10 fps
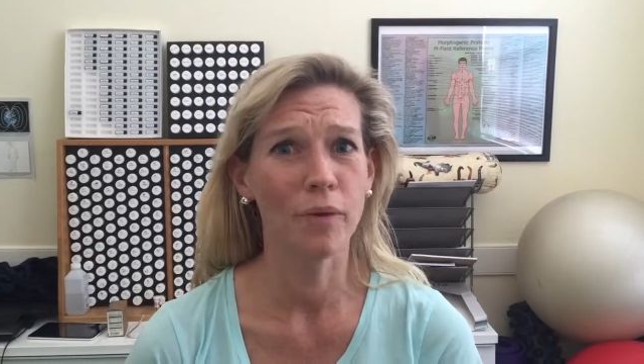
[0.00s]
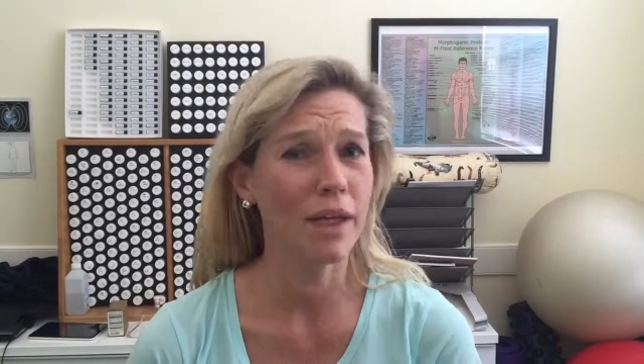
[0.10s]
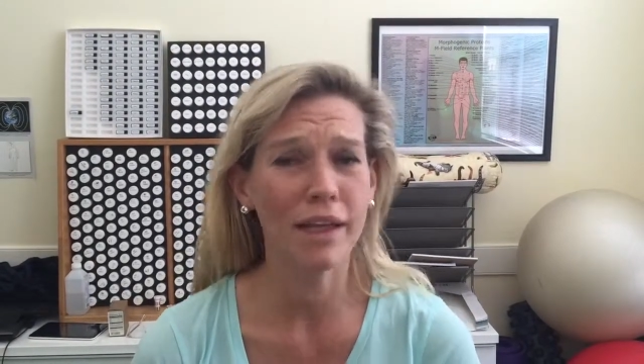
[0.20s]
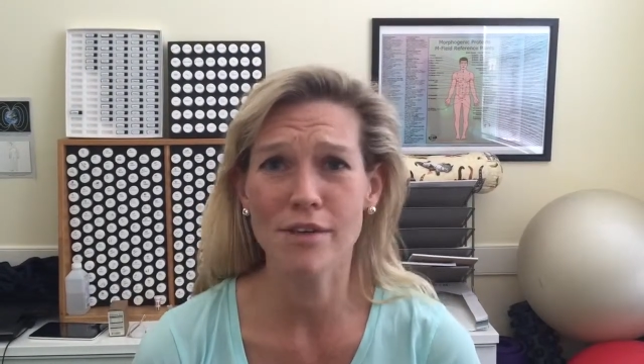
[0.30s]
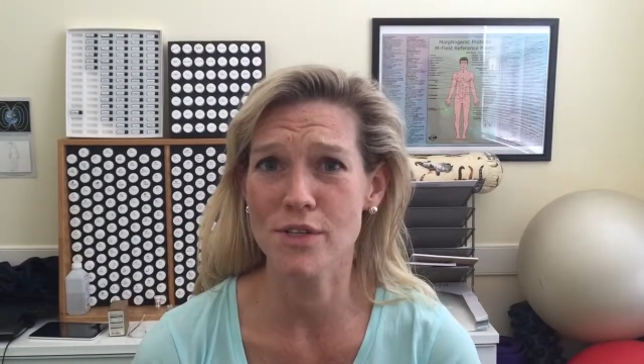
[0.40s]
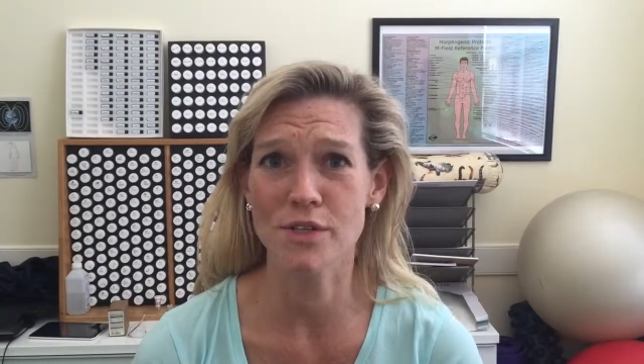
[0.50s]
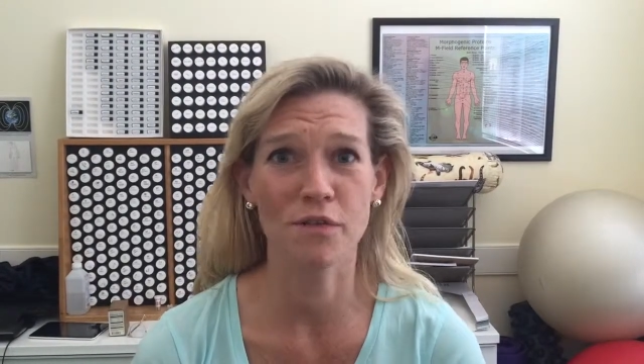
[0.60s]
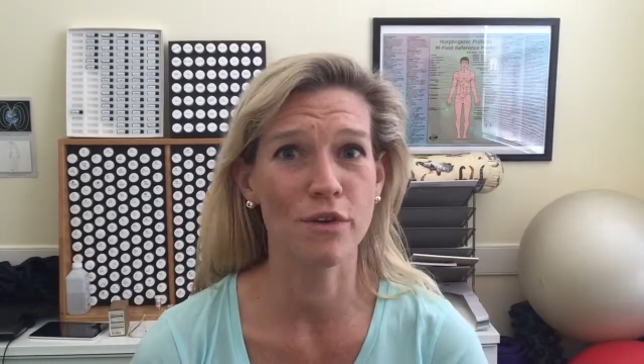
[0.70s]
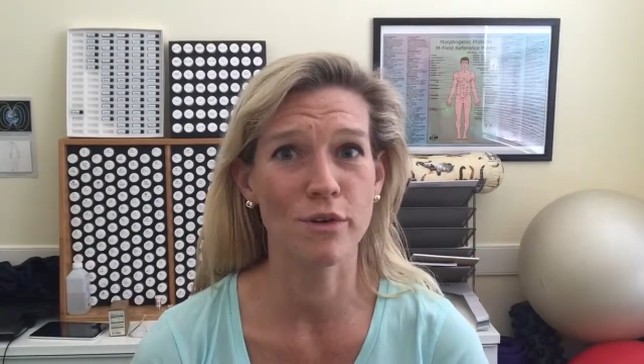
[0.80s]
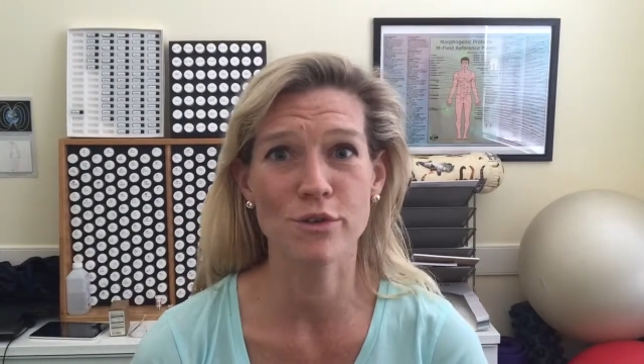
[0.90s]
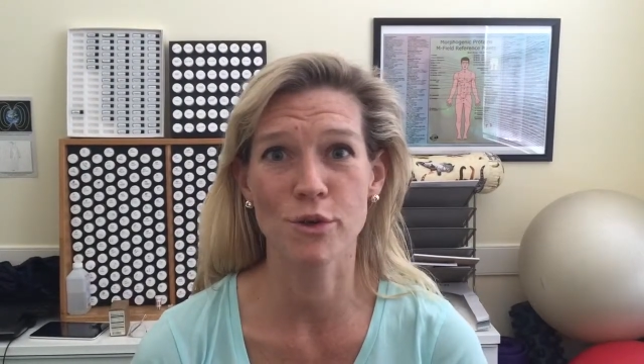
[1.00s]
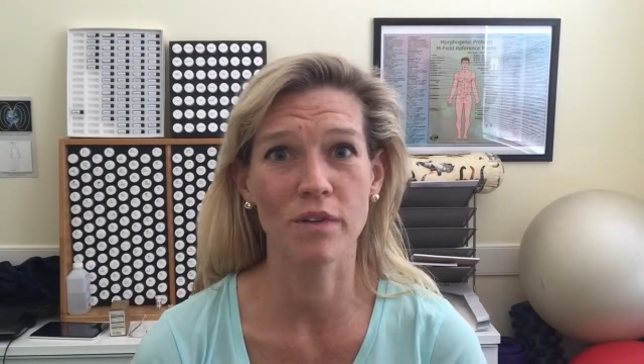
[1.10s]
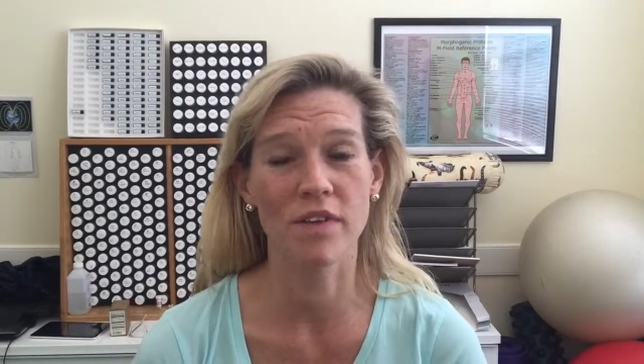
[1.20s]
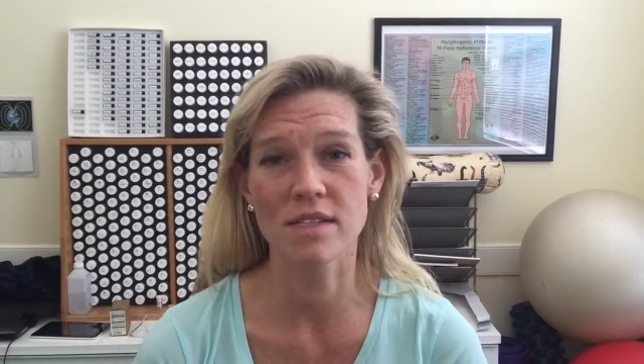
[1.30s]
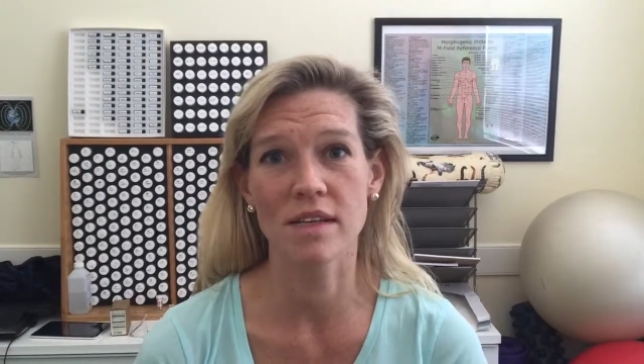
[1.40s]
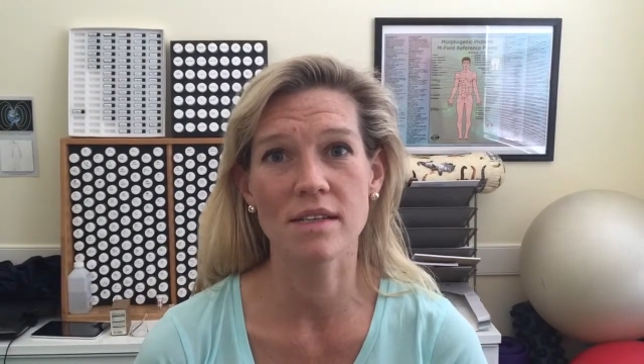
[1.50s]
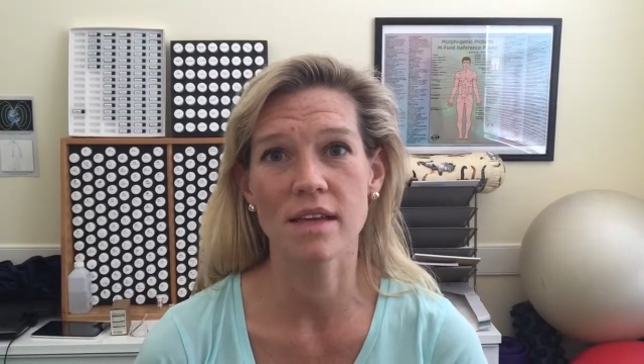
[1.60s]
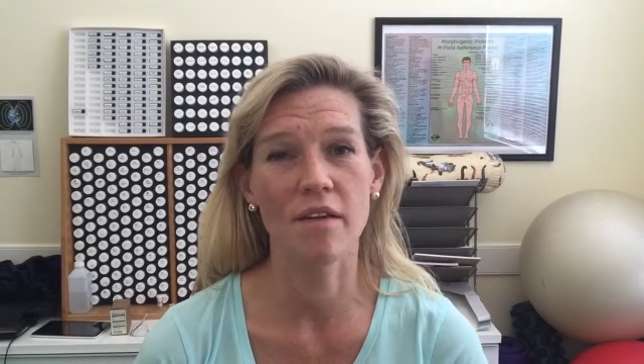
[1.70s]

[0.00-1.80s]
really in just a few short visits.